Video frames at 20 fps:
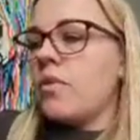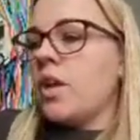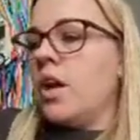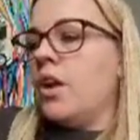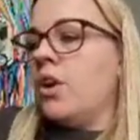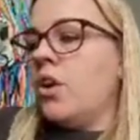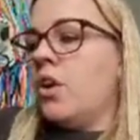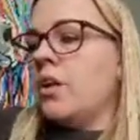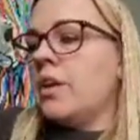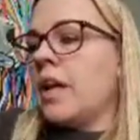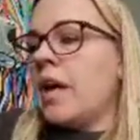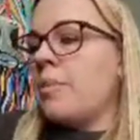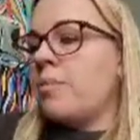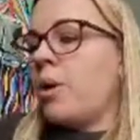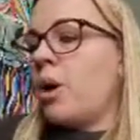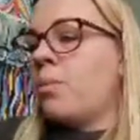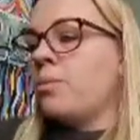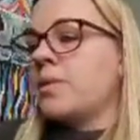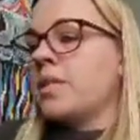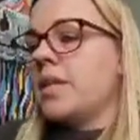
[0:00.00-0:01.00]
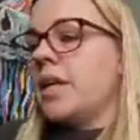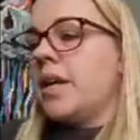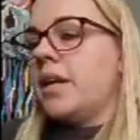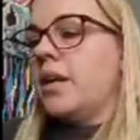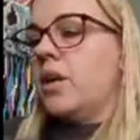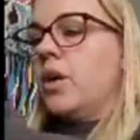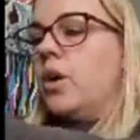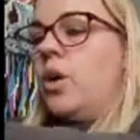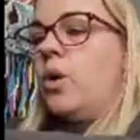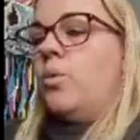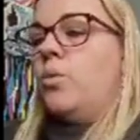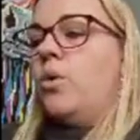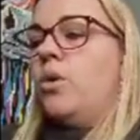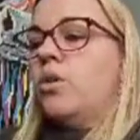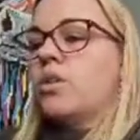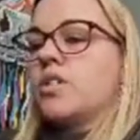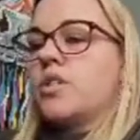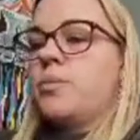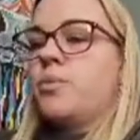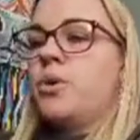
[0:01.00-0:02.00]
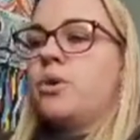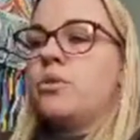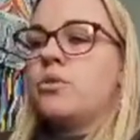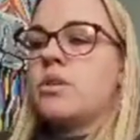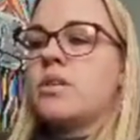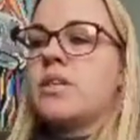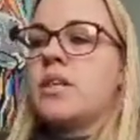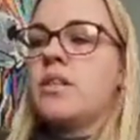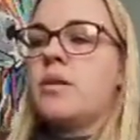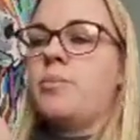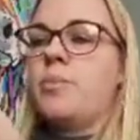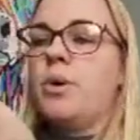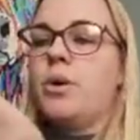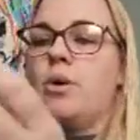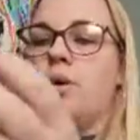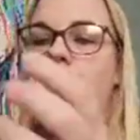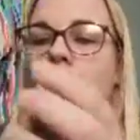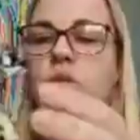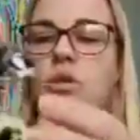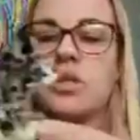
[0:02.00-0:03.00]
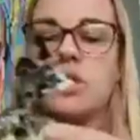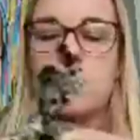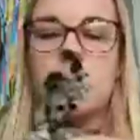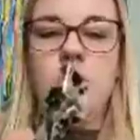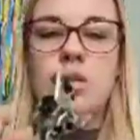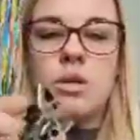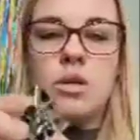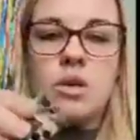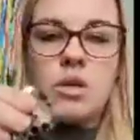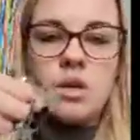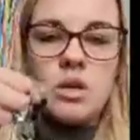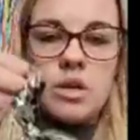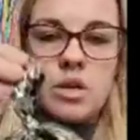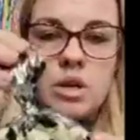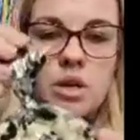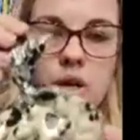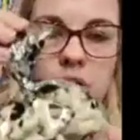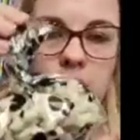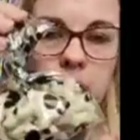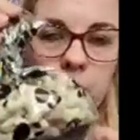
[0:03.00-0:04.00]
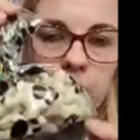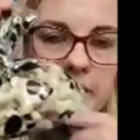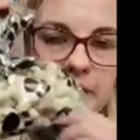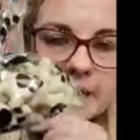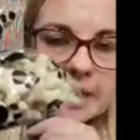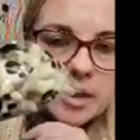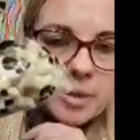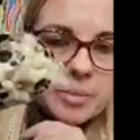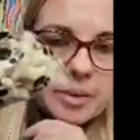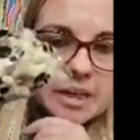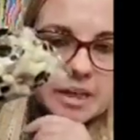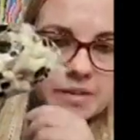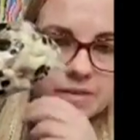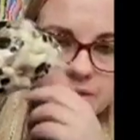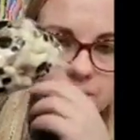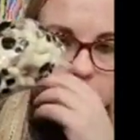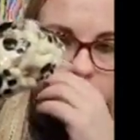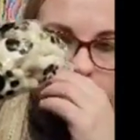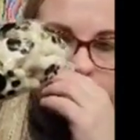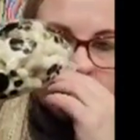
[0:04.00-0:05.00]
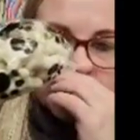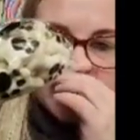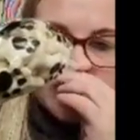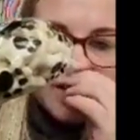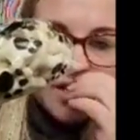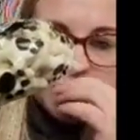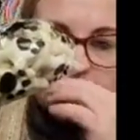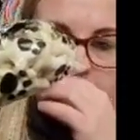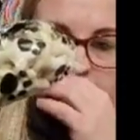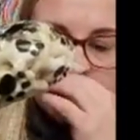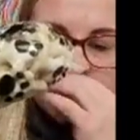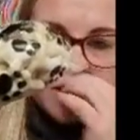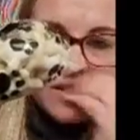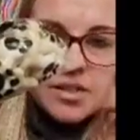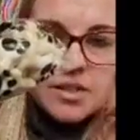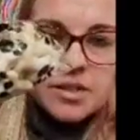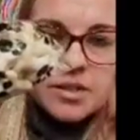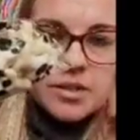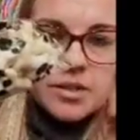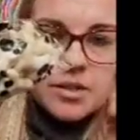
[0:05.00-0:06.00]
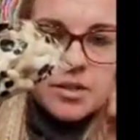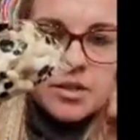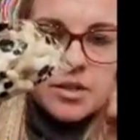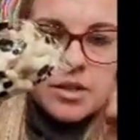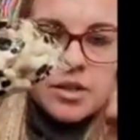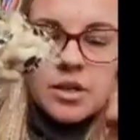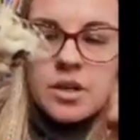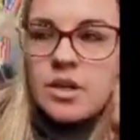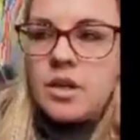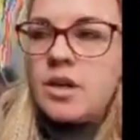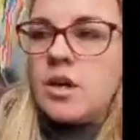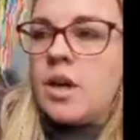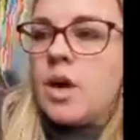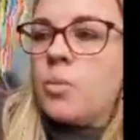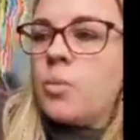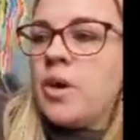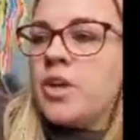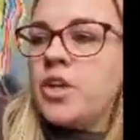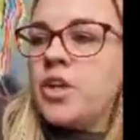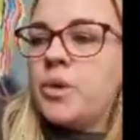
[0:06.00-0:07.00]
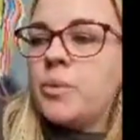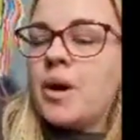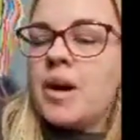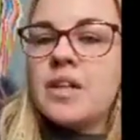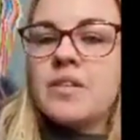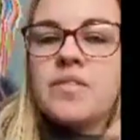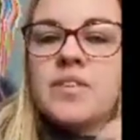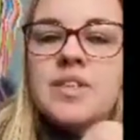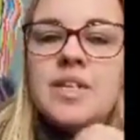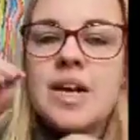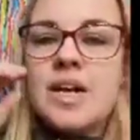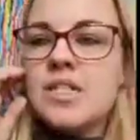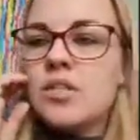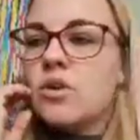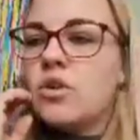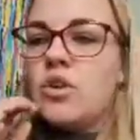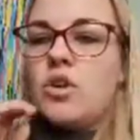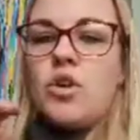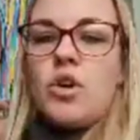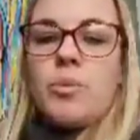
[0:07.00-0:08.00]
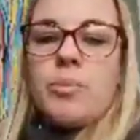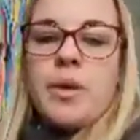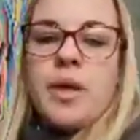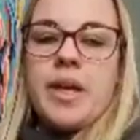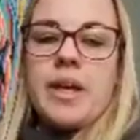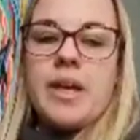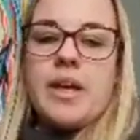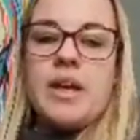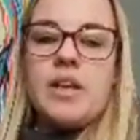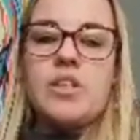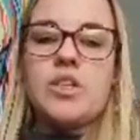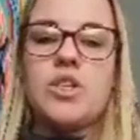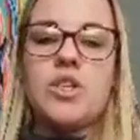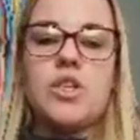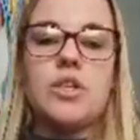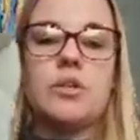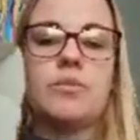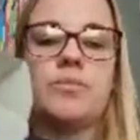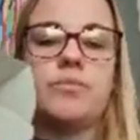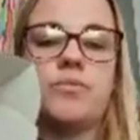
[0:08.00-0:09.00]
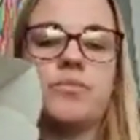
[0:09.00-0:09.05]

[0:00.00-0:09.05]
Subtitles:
And all I popped in was the products that they bought and a wee little bag of dog biscuits. And when you advertise on your page,